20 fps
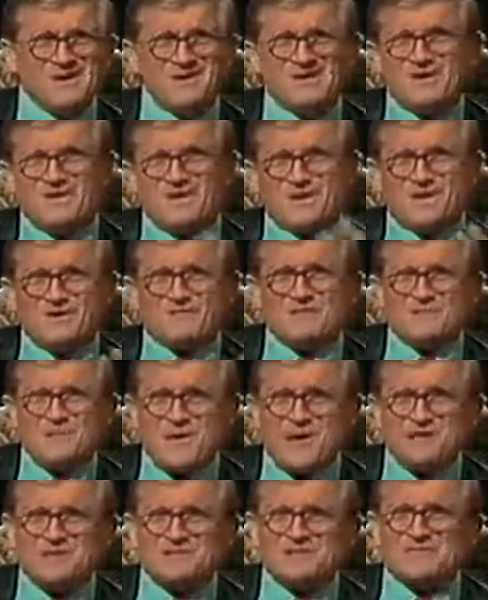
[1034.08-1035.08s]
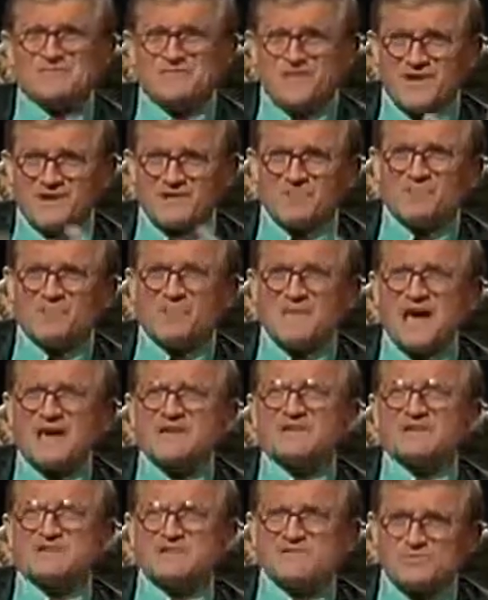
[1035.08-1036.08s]
God, I can manage. If I can
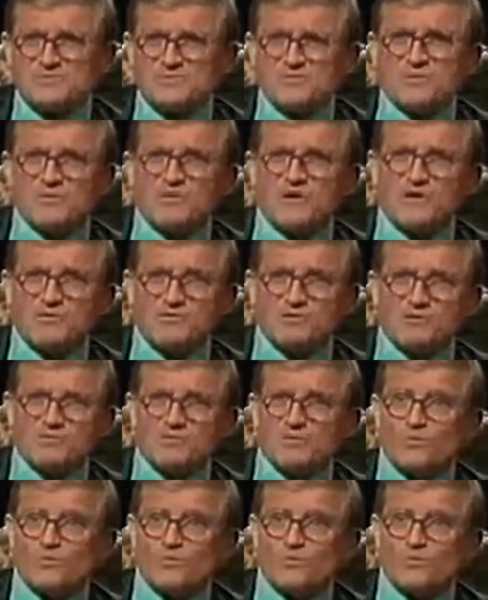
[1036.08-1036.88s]
manage without it,